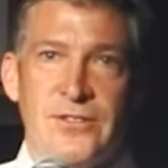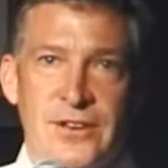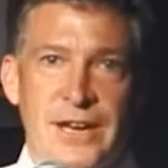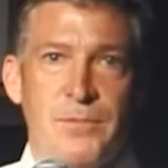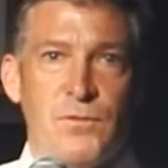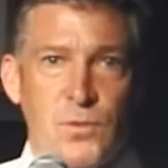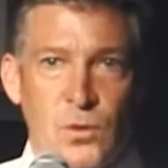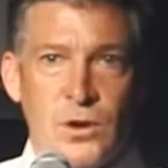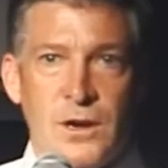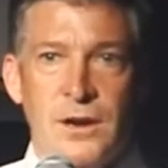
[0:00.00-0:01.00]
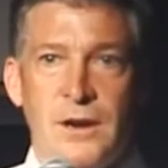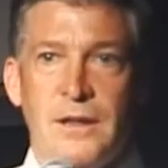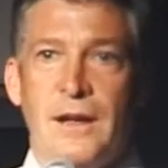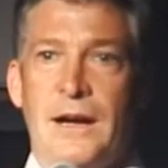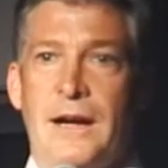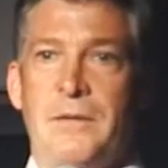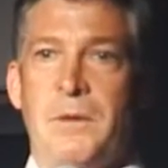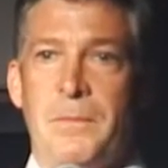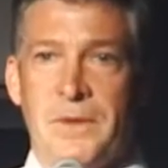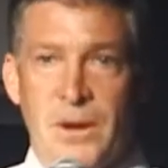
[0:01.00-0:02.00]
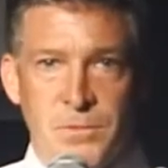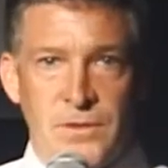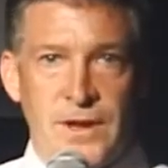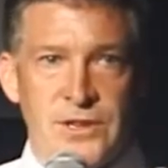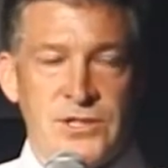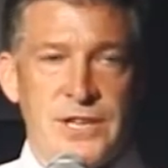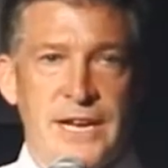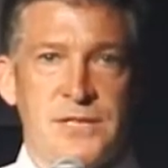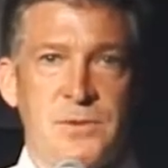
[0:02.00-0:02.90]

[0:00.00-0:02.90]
or the day before. A number of other states.